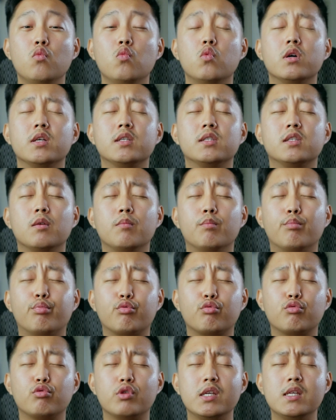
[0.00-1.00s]
was a
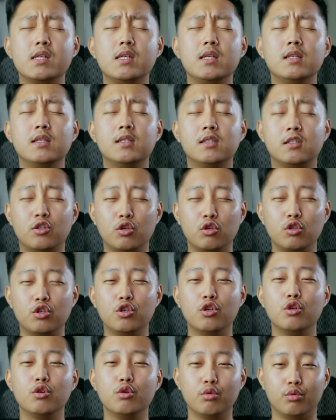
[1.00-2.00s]
breeze to
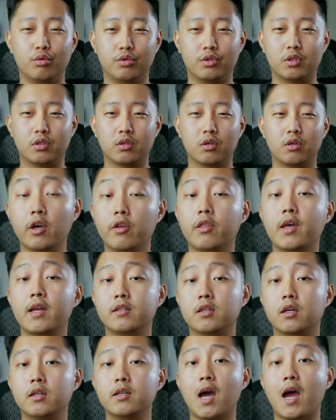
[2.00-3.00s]
use. With all
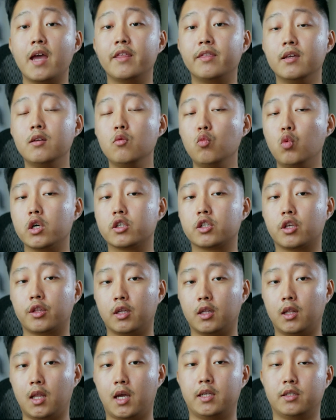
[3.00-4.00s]
that done, I then worked on
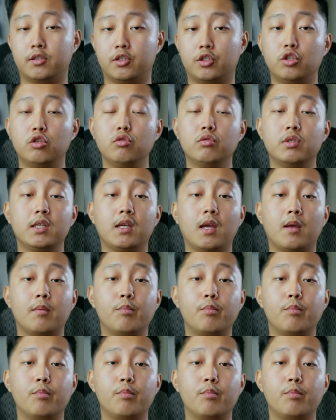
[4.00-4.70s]
the lights, using a